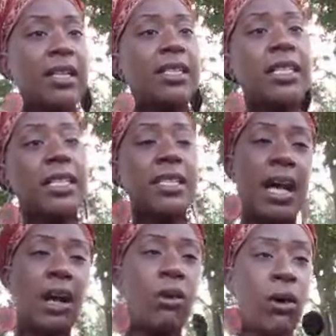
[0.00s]
This is
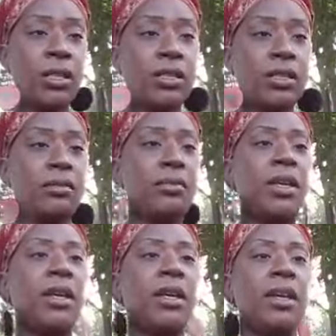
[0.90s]
how awesome
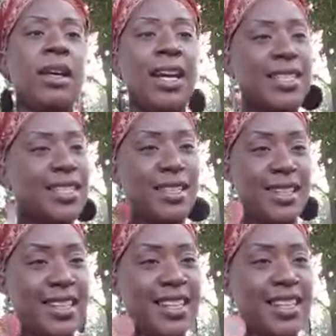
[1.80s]

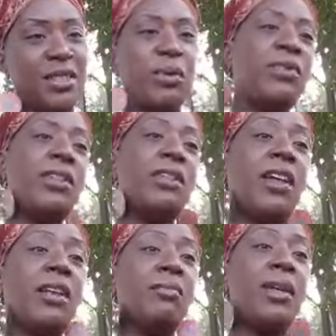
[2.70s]
Izeal is with the
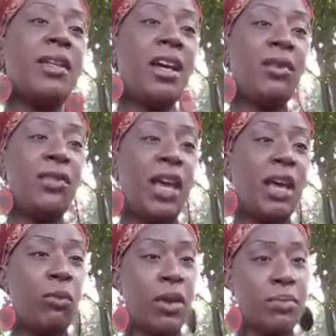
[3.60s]
development of
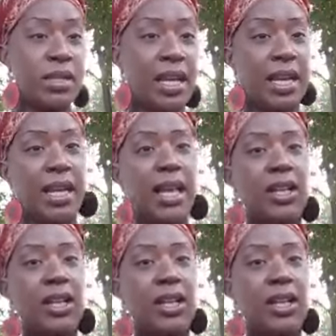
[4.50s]
that website.